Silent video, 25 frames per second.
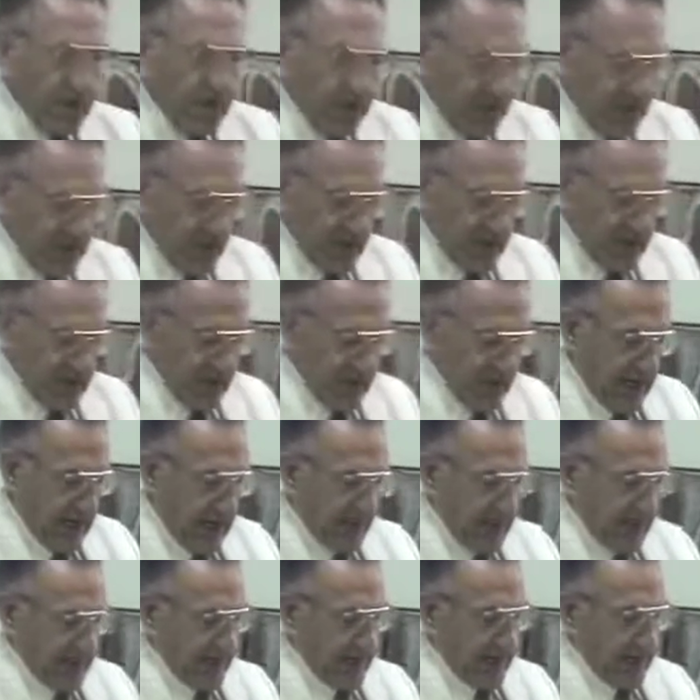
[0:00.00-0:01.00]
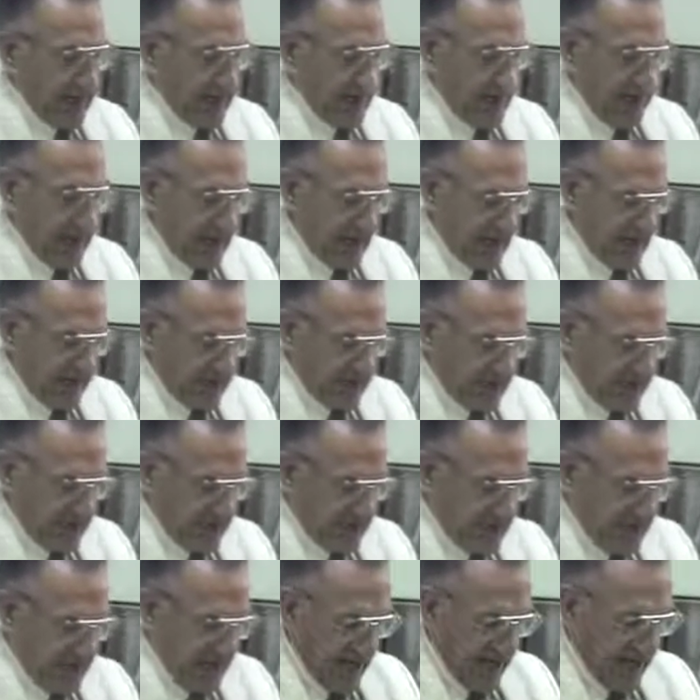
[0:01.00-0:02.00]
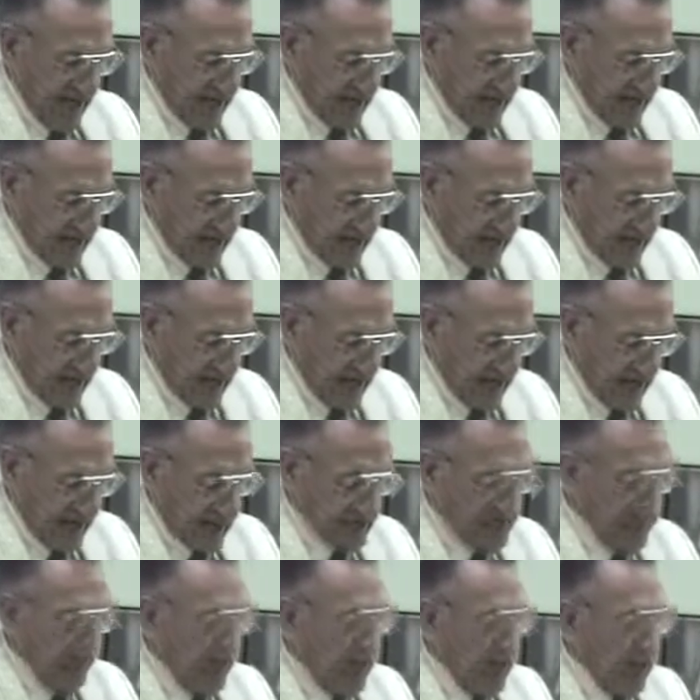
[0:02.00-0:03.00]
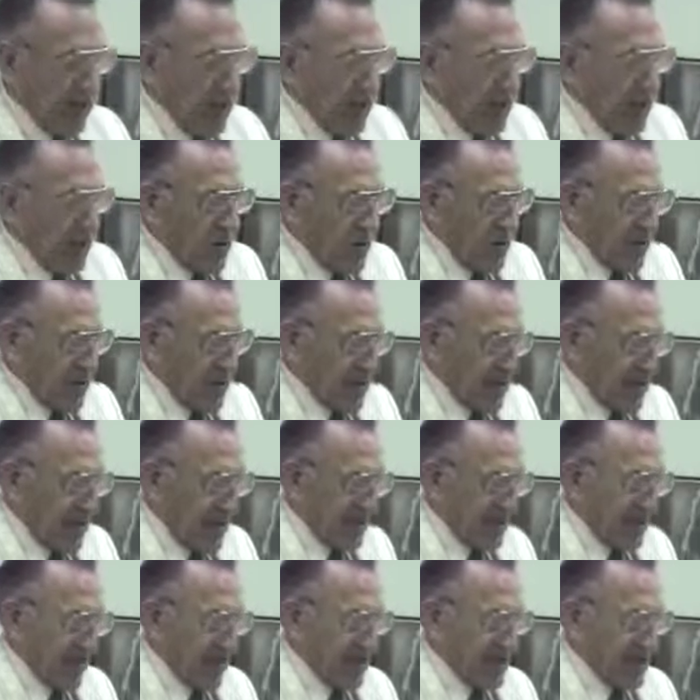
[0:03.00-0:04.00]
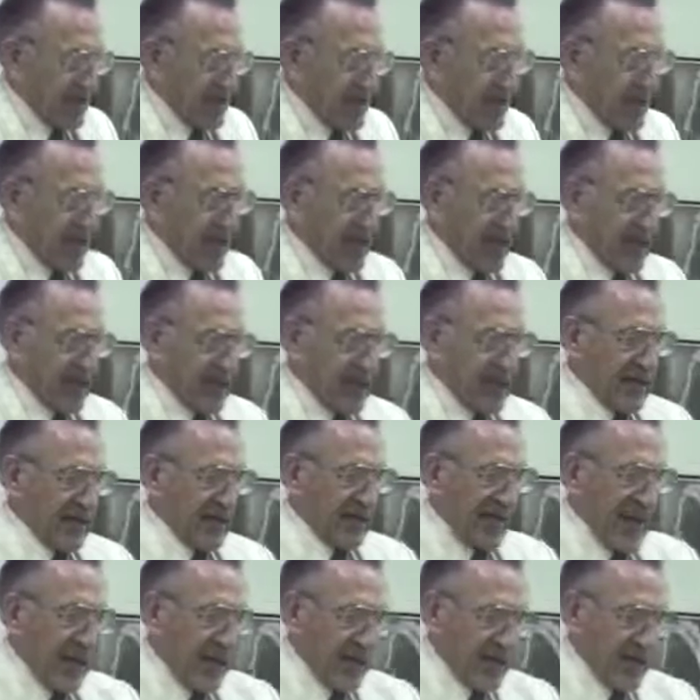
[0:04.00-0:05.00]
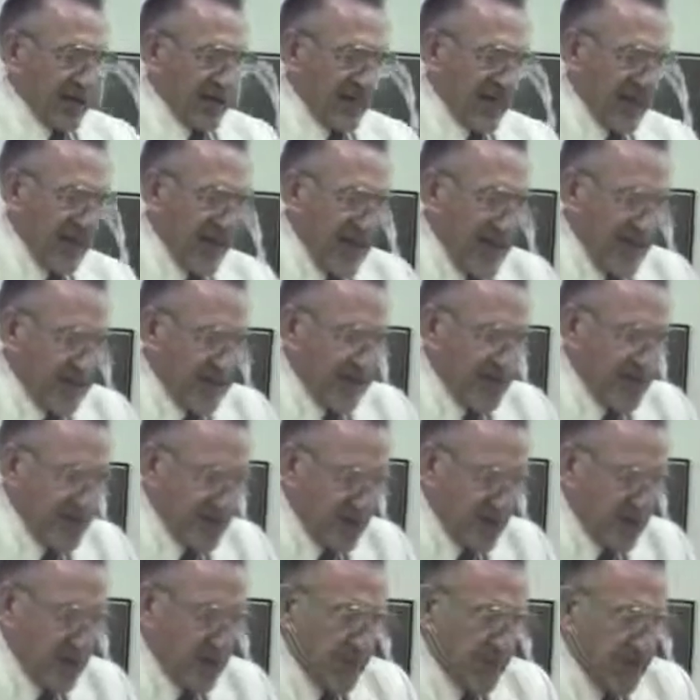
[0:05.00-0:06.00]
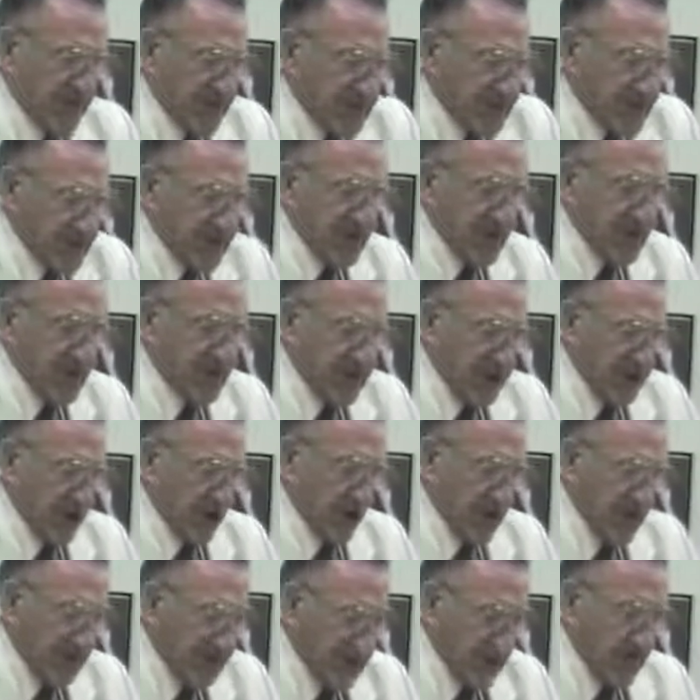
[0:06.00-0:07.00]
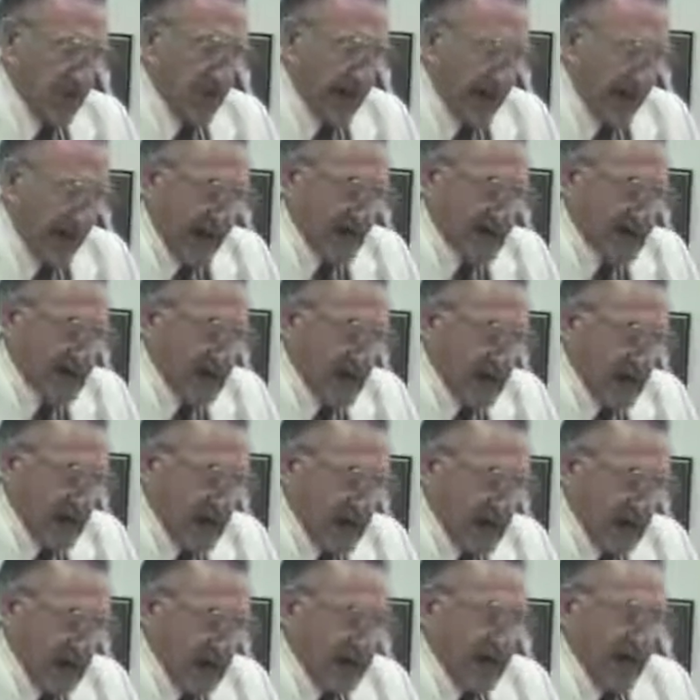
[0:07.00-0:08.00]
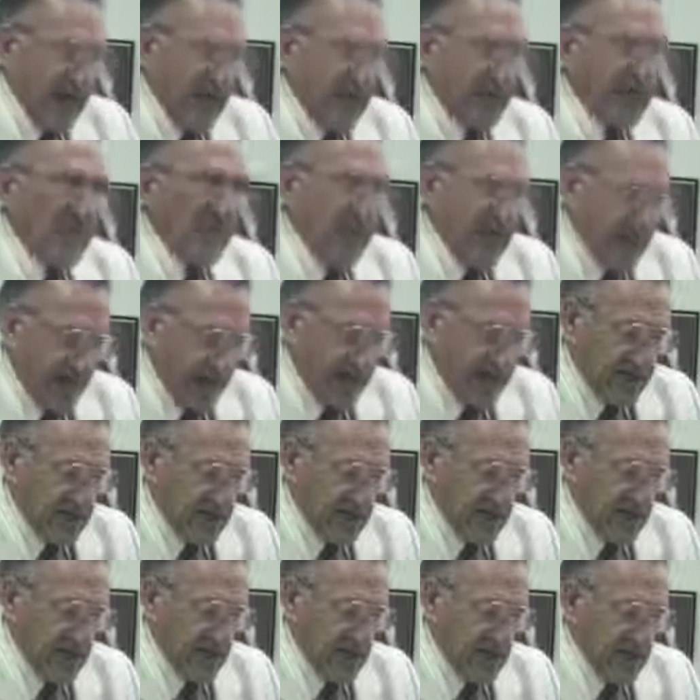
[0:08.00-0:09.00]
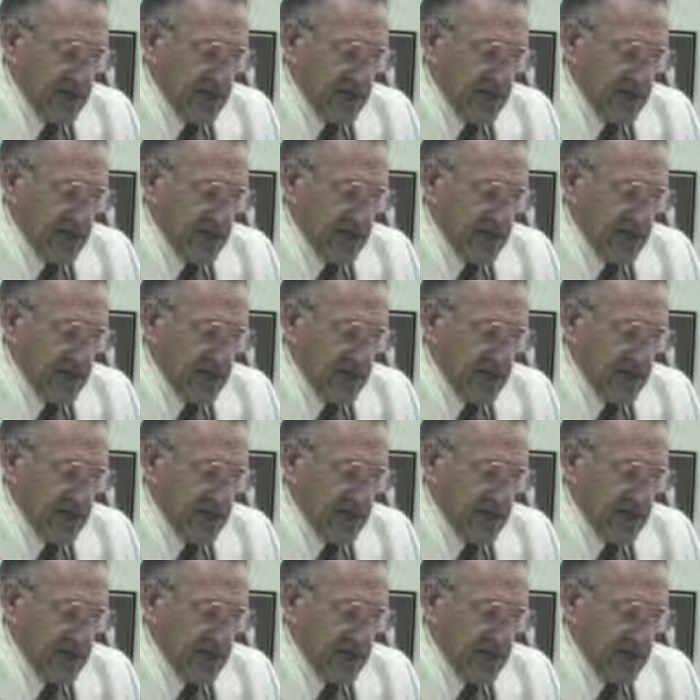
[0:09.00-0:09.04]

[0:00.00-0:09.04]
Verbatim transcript: do not deny them. We are not Christian scientists or anything else. We simply see that the power of faith supersedes and overrides their effects.